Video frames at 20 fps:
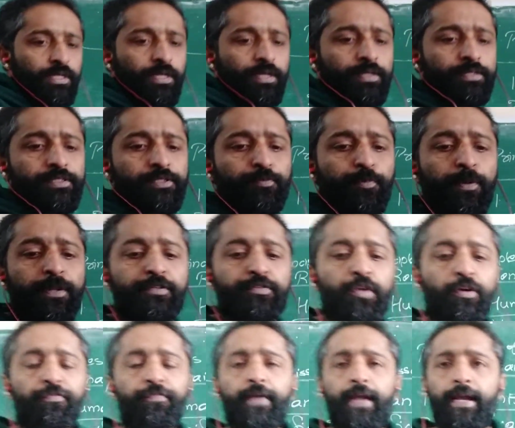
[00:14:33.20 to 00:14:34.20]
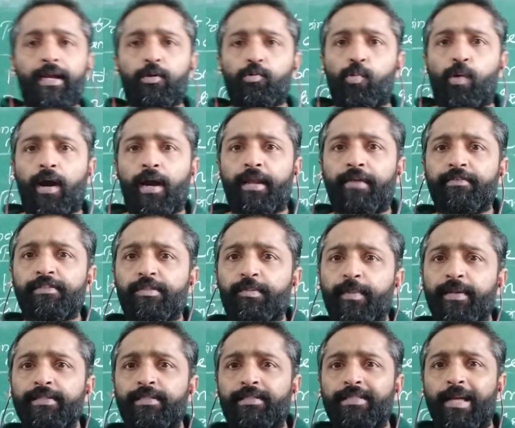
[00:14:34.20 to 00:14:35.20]
Spirit of inquiry, which
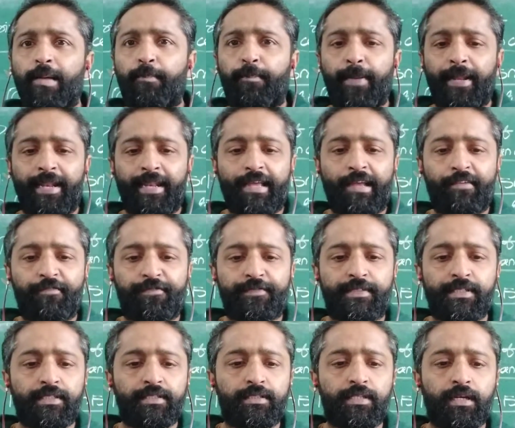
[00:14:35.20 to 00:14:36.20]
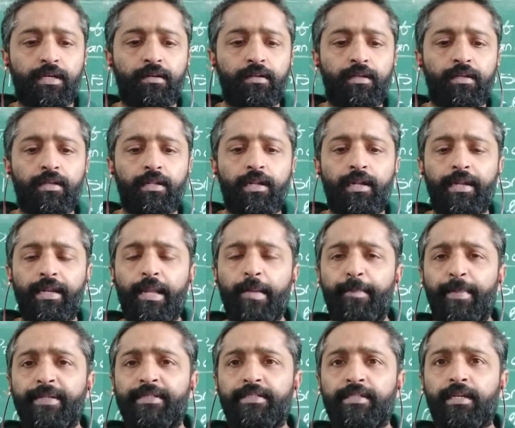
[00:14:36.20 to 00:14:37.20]
means they believed in the
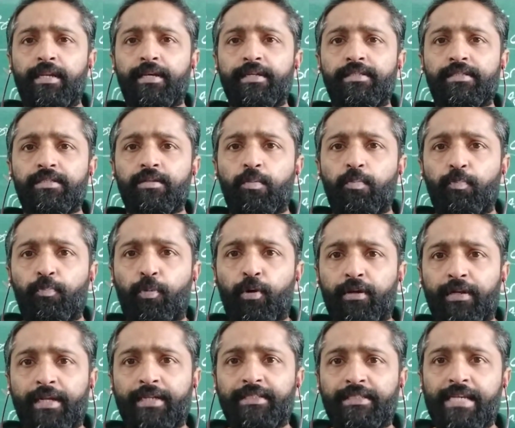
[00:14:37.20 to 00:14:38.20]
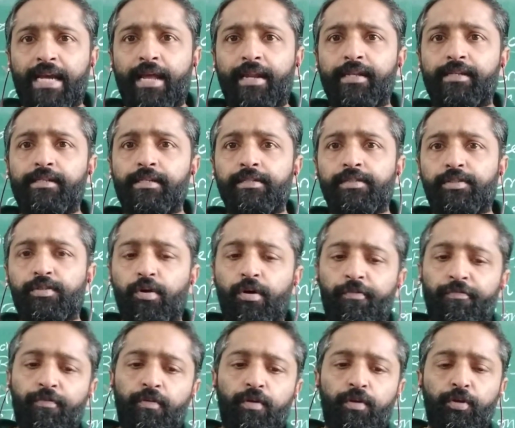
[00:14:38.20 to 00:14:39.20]
limitless potentialities
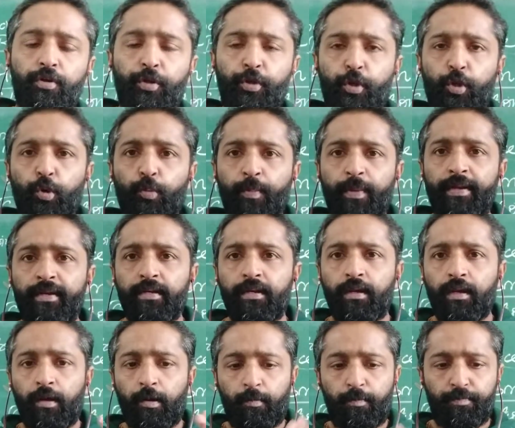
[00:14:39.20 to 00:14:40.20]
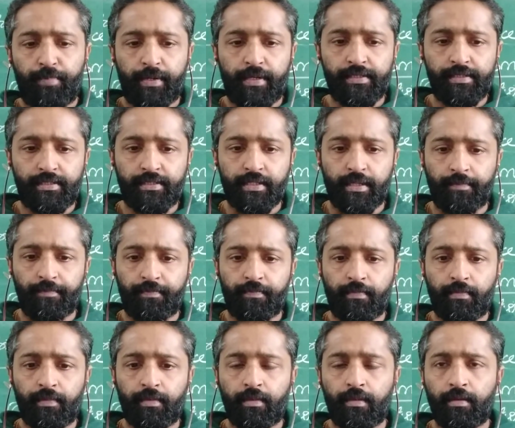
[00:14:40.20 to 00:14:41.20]
of human person.
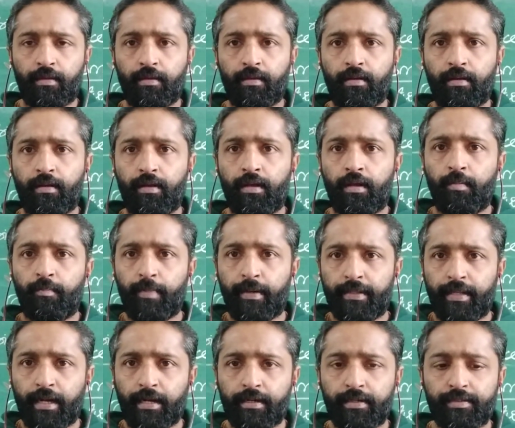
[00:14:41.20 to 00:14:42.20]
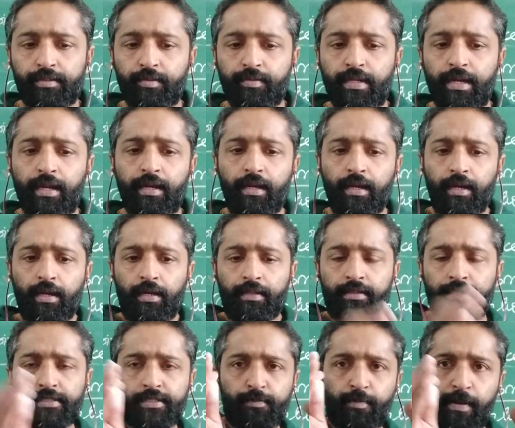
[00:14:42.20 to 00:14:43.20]
But they understood that
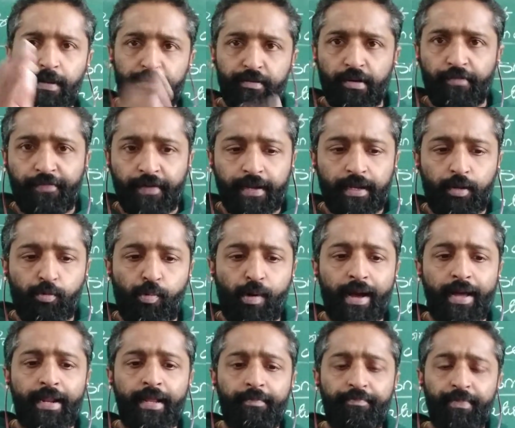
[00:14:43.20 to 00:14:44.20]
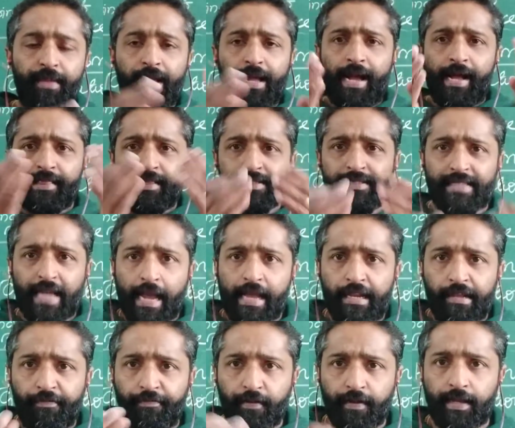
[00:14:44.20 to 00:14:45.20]
the spirit of inquiry and the
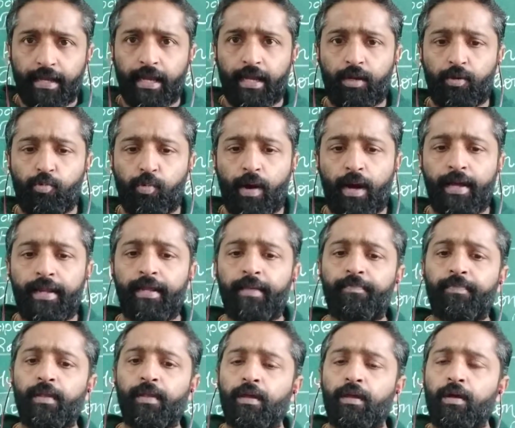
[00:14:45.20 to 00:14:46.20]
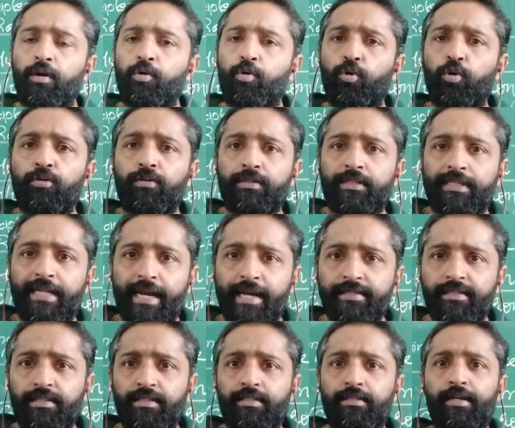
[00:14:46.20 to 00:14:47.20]
scientific inquiry could
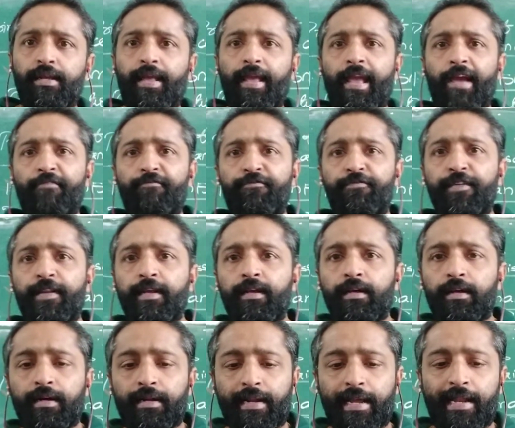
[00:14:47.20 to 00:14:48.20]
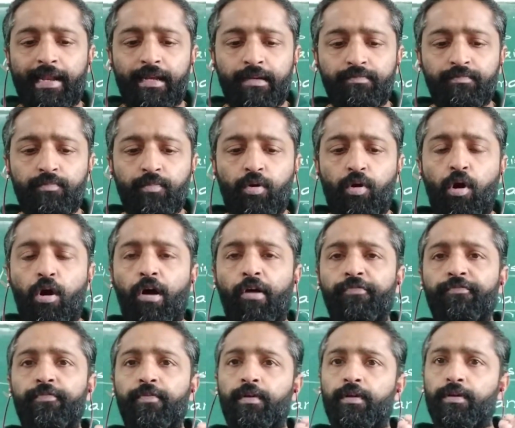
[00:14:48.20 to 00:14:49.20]
touch every realm of
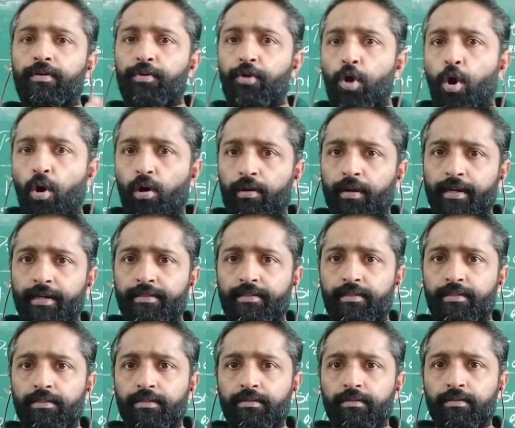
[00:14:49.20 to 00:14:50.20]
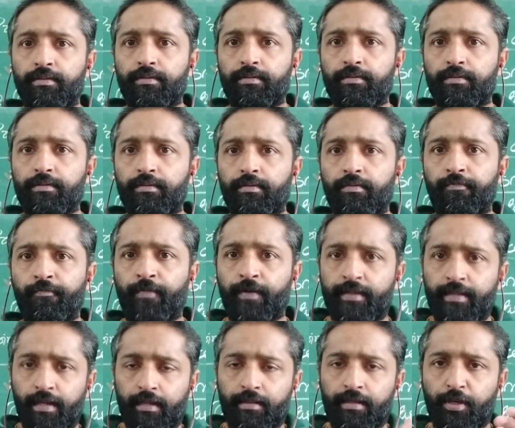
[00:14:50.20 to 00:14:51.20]
knowledge.
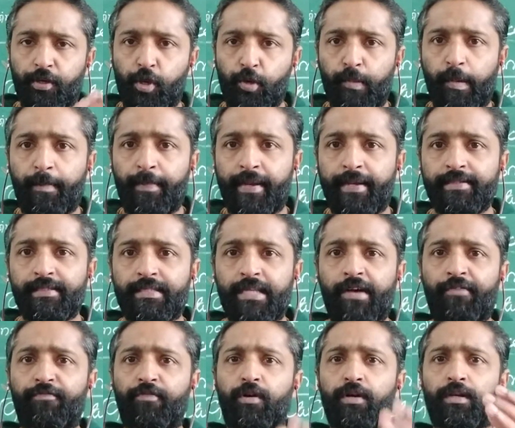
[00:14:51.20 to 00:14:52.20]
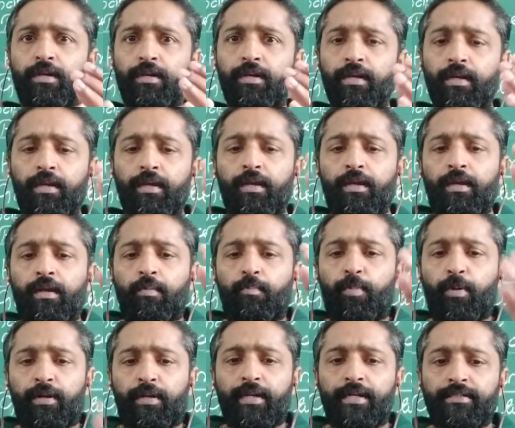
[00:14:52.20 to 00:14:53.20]
Whether the human beings have got
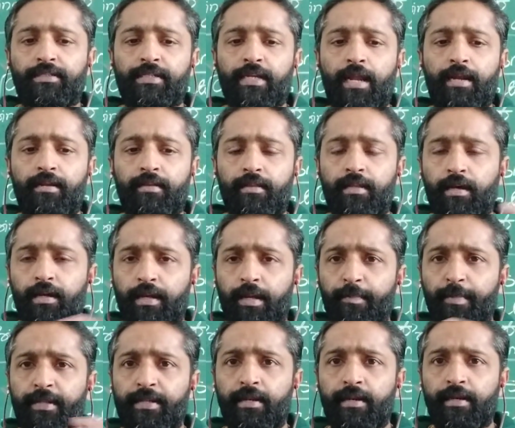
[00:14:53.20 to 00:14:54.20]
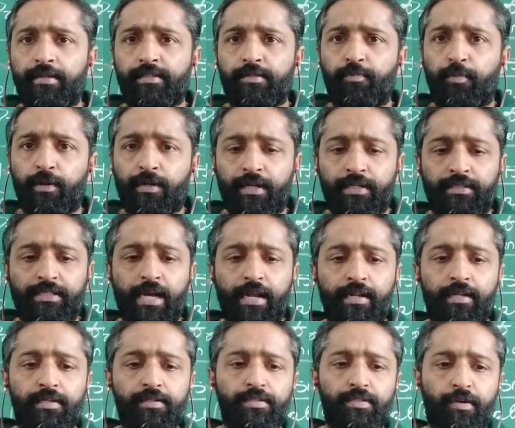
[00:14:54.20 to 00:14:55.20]
the limitless
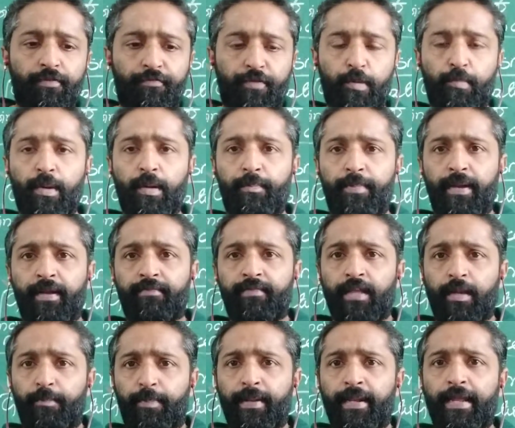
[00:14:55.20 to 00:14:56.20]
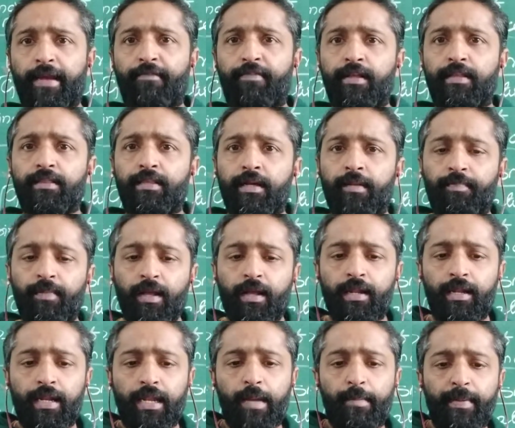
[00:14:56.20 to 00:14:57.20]
potentialities of human being, they believed in
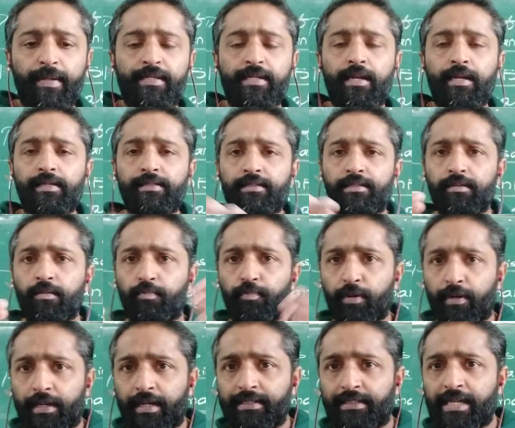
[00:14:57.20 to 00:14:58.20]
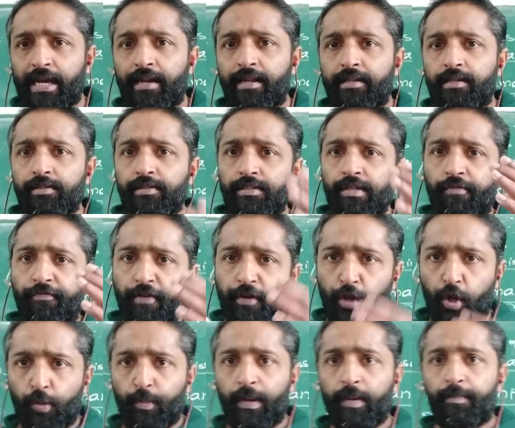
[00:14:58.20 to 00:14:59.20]
the limitless potentialities of a
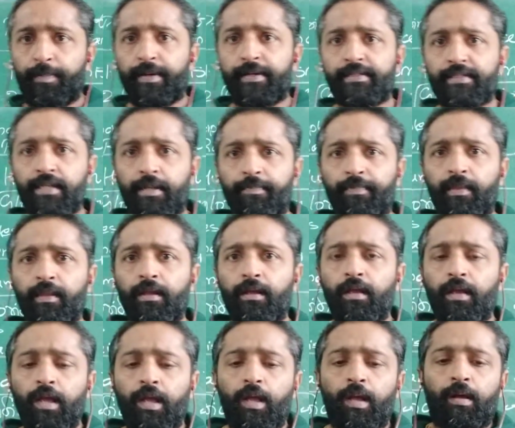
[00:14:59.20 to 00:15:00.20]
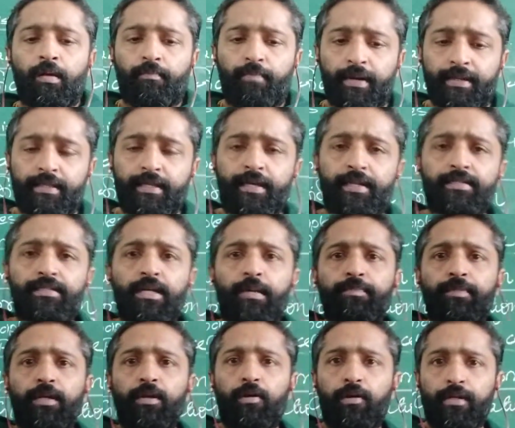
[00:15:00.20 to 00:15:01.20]
human person, but there is
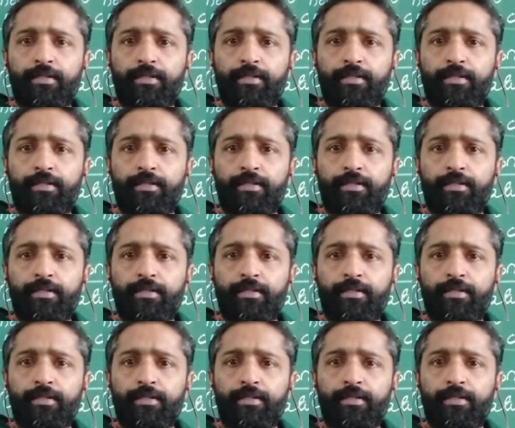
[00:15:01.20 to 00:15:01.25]
something called the